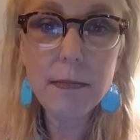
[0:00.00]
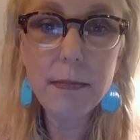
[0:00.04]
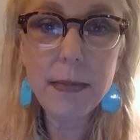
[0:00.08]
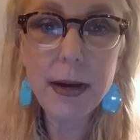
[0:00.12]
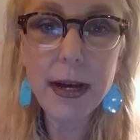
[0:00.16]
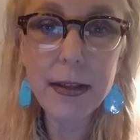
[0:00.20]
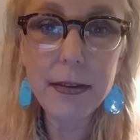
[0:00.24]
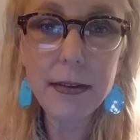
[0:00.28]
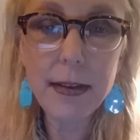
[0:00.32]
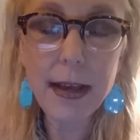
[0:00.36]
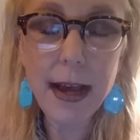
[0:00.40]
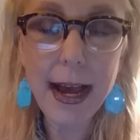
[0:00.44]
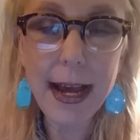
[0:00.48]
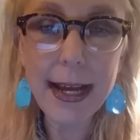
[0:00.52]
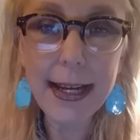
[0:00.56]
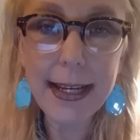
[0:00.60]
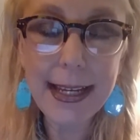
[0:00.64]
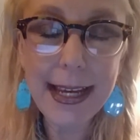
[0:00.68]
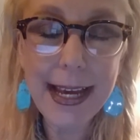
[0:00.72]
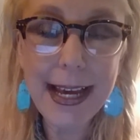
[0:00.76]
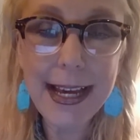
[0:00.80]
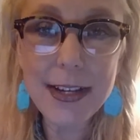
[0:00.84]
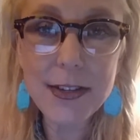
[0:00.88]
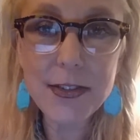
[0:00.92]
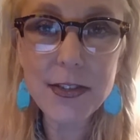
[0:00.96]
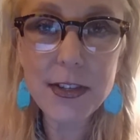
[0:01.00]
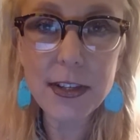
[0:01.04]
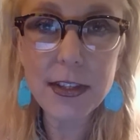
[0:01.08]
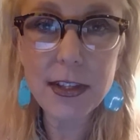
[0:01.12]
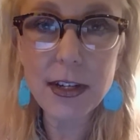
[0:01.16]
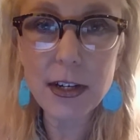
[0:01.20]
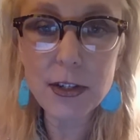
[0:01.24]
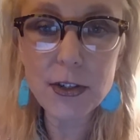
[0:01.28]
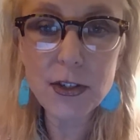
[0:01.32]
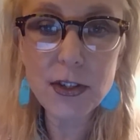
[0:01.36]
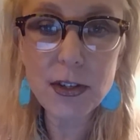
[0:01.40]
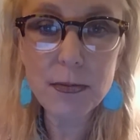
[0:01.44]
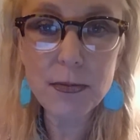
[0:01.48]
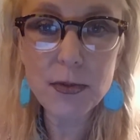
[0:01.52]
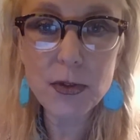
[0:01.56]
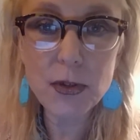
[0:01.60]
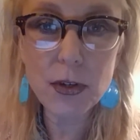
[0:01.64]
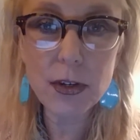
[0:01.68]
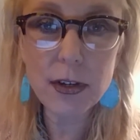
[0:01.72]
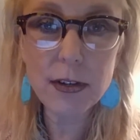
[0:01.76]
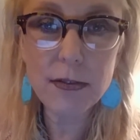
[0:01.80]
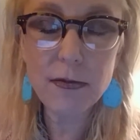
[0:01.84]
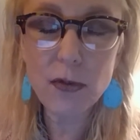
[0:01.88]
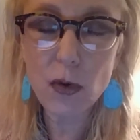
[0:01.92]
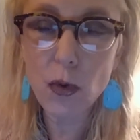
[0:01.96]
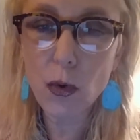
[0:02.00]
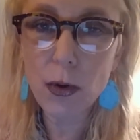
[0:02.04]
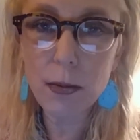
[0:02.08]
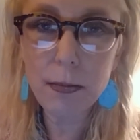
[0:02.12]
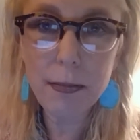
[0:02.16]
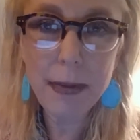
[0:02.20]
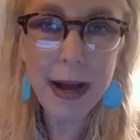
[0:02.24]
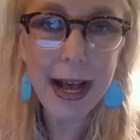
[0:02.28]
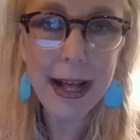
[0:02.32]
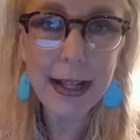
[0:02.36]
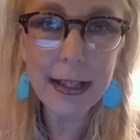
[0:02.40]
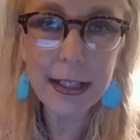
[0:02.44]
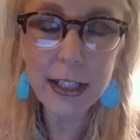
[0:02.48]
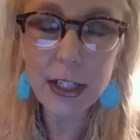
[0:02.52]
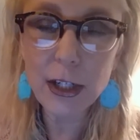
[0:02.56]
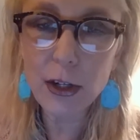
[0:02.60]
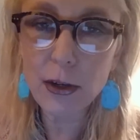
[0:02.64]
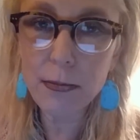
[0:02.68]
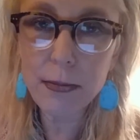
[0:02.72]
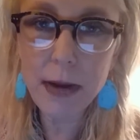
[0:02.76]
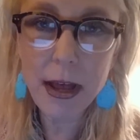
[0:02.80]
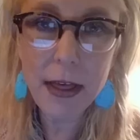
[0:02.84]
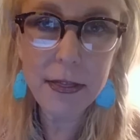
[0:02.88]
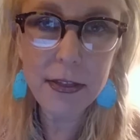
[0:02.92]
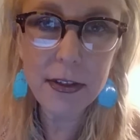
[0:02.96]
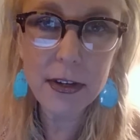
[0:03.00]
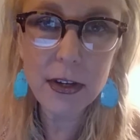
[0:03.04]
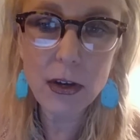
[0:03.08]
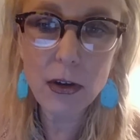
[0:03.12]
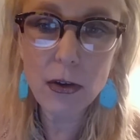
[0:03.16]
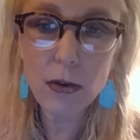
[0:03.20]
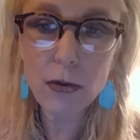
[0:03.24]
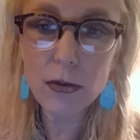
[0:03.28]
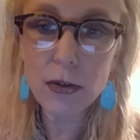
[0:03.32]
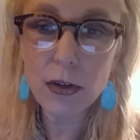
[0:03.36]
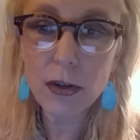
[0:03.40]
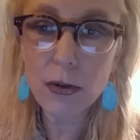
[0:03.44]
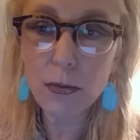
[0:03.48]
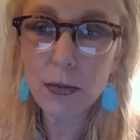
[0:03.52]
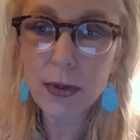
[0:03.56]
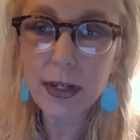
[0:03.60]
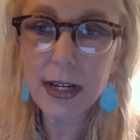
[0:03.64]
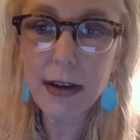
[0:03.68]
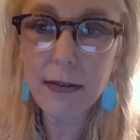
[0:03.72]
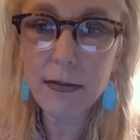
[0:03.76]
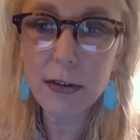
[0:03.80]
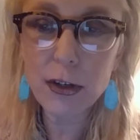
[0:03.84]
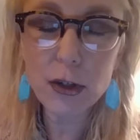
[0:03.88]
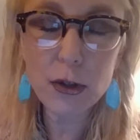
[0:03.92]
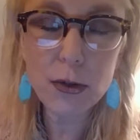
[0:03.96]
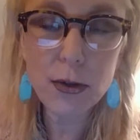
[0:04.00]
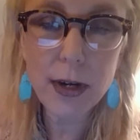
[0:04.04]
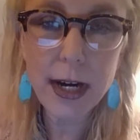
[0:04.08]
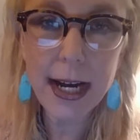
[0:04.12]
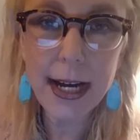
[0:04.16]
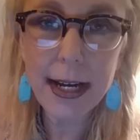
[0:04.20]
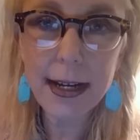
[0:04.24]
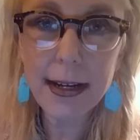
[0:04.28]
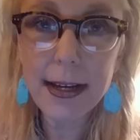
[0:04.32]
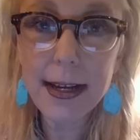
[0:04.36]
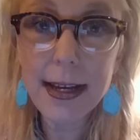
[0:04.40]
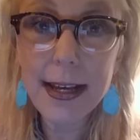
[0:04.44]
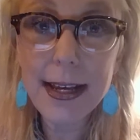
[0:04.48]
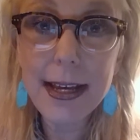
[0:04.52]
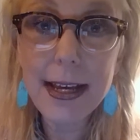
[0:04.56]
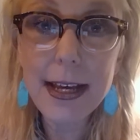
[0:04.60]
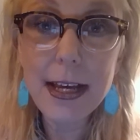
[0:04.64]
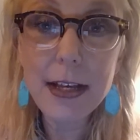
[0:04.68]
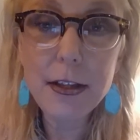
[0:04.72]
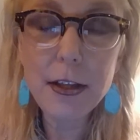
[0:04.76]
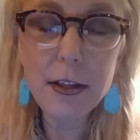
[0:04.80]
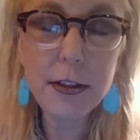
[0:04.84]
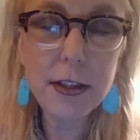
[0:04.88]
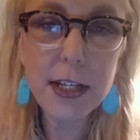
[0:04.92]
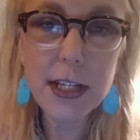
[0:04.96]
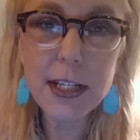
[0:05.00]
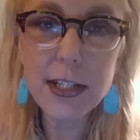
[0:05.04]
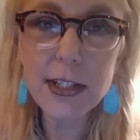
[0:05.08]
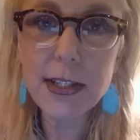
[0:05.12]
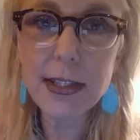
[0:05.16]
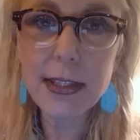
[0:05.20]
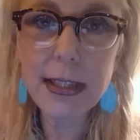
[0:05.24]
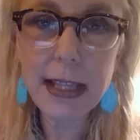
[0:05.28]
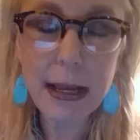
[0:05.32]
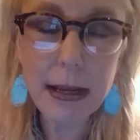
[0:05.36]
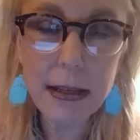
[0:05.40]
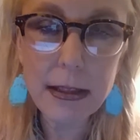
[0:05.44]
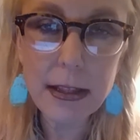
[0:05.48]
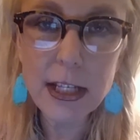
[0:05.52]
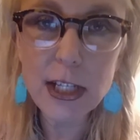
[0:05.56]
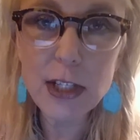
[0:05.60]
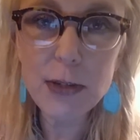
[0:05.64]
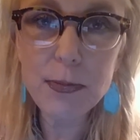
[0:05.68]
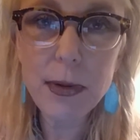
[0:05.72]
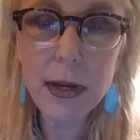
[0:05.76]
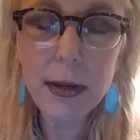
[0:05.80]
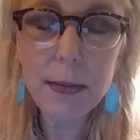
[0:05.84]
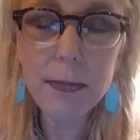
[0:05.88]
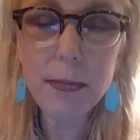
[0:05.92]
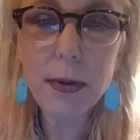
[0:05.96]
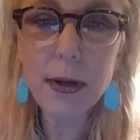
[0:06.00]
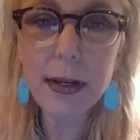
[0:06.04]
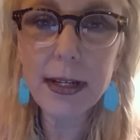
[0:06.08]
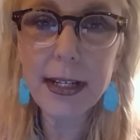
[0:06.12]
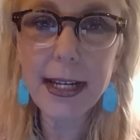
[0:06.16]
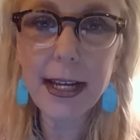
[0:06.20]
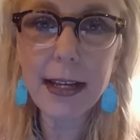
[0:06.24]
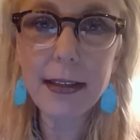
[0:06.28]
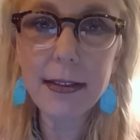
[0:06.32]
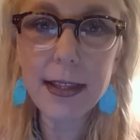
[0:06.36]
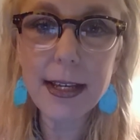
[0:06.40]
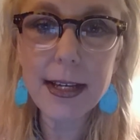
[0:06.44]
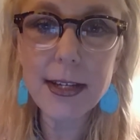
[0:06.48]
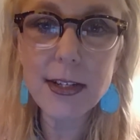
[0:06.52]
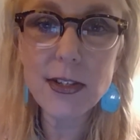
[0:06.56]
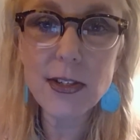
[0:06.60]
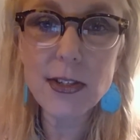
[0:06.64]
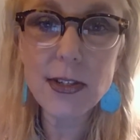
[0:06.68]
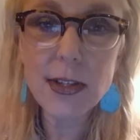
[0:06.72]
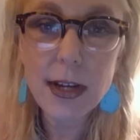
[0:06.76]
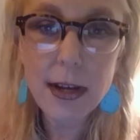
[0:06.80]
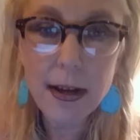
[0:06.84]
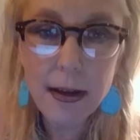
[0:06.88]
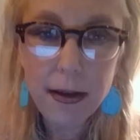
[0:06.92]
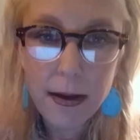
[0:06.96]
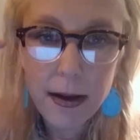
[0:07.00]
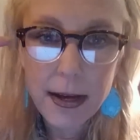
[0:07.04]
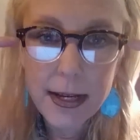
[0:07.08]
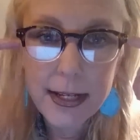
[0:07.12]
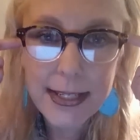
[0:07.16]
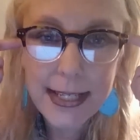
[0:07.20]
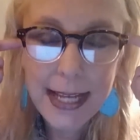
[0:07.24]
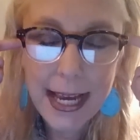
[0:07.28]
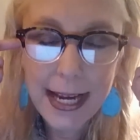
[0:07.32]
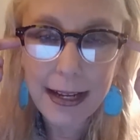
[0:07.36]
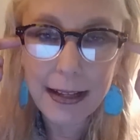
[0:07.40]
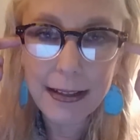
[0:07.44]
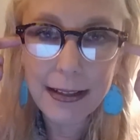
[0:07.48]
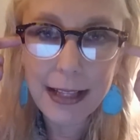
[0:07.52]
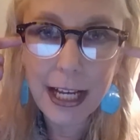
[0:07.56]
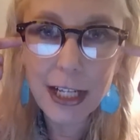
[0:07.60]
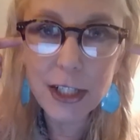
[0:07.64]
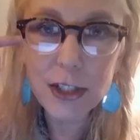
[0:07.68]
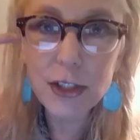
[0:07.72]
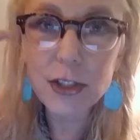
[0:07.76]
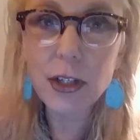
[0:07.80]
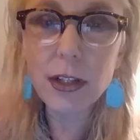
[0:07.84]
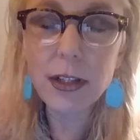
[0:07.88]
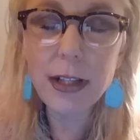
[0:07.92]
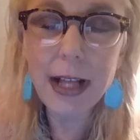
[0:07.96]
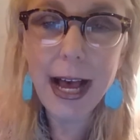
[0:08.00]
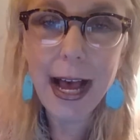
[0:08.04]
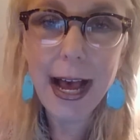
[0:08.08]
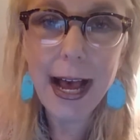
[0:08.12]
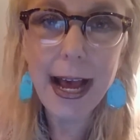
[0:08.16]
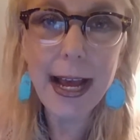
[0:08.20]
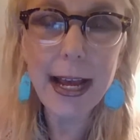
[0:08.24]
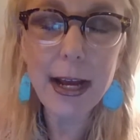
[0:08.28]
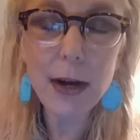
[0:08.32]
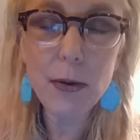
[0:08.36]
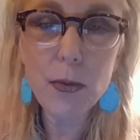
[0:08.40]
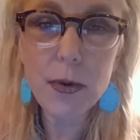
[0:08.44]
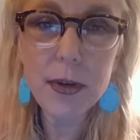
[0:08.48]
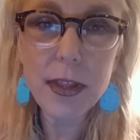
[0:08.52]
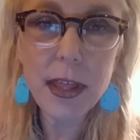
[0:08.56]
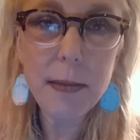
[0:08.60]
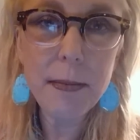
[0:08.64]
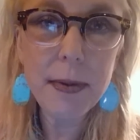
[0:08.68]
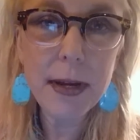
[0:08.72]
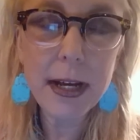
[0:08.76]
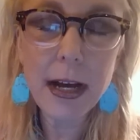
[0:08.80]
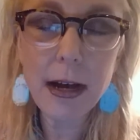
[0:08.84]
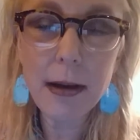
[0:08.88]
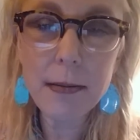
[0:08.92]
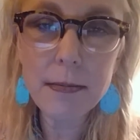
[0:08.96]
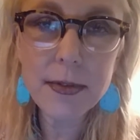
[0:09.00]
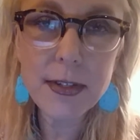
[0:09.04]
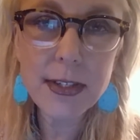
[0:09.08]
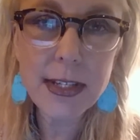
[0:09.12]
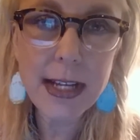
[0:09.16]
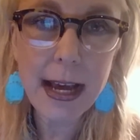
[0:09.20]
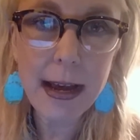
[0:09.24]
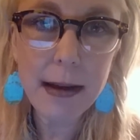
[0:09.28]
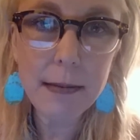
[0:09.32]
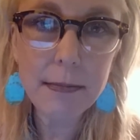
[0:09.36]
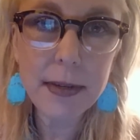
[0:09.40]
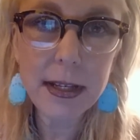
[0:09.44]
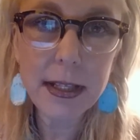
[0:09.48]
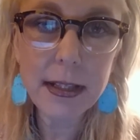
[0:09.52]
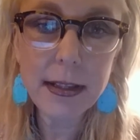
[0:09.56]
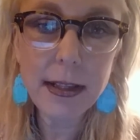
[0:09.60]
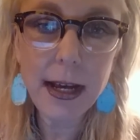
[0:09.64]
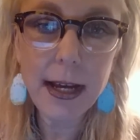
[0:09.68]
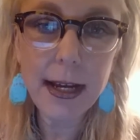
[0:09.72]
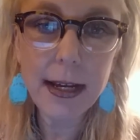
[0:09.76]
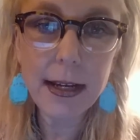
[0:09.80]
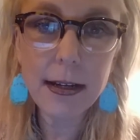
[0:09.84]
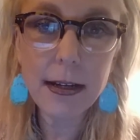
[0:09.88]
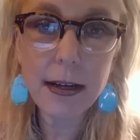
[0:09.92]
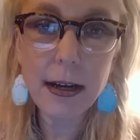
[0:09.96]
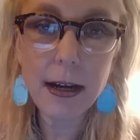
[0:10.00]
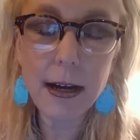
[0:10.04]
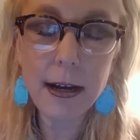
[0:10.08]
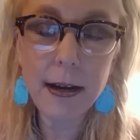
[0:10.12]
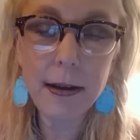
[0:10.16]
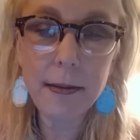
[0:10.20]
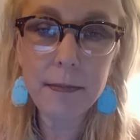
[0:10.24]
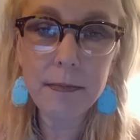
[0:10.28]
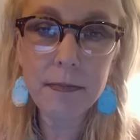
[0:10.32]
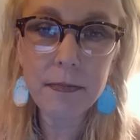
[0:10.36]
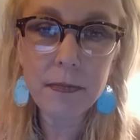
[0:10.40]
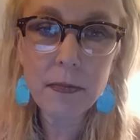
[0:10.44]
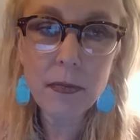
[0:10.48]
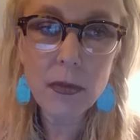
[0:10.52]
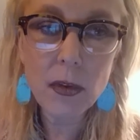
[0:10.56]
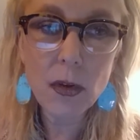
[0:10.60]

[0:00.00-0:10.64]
but I guess that there's some sort of or Molly or methadone or whatever crack that these they, these people get this psychological high where they become zombie like, um,